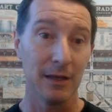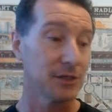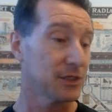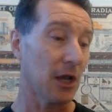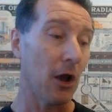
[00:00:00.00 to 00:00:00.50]

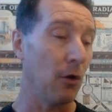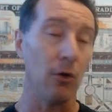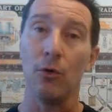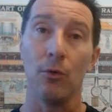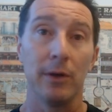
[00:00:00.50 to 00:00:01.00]

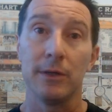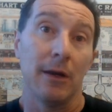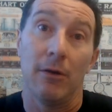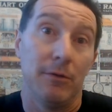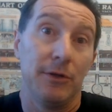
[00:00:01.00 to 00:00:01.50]
So,
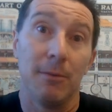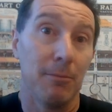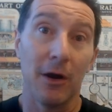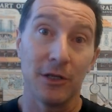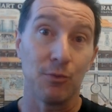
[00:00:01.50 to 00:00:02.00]
you know, you
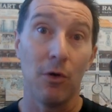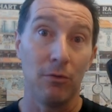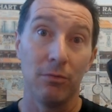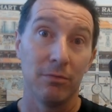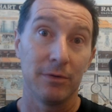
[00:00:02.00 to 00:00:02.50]
might as
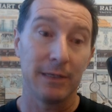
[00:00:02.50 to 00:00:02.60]
well